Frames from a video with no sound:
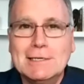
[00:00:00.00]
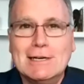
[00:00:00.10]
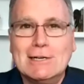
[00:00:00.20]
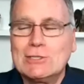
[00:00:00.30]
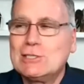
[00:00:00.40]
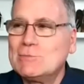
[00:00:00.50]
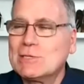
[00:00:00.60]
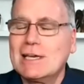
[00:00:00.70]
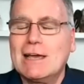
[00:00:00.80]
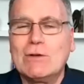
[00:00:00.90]
It just
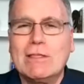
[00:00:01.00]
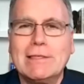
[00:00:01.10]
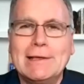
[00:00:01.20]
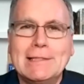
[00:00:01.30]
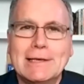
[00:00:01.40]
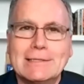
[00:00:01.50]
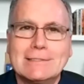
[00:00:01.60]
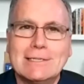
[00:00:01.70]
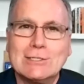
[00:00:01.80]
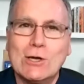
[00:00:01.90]
seems like everything
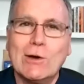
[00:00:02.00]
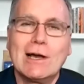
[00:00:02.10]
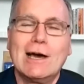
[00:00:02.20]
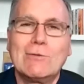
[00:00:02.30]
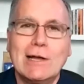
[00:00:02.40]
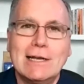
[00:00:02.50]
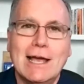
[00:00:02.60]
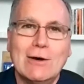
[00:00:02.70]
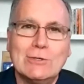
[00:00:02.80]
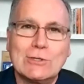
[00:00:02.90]
that is going on right
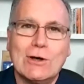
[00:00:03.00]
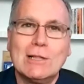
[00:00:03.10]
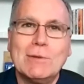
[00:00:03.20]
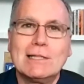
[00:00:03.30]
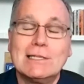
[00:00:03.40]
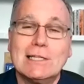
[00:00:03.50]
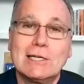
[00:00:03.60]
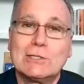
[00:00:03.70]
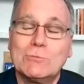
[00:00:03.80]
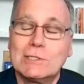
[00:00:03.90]
now is all about the
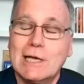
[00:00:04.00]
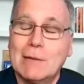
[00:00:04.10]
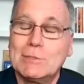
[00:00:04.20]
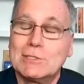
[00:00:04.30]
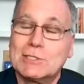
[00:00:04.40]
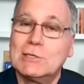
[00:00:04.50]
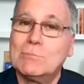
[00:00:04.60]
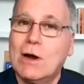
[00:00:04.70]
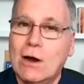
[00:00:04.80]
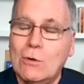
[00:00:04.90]
election, which happens
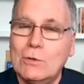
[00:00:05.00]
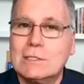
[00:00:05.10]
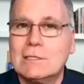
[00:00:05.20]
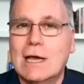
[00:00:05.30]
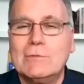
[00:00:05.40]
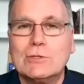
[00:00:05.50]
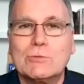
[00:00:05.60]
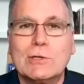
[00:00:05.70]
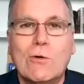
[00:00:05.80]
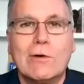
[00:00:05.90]
tomorrow at the time of this
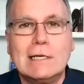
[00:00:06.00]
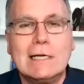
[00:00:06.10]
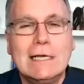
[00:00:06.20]
recording.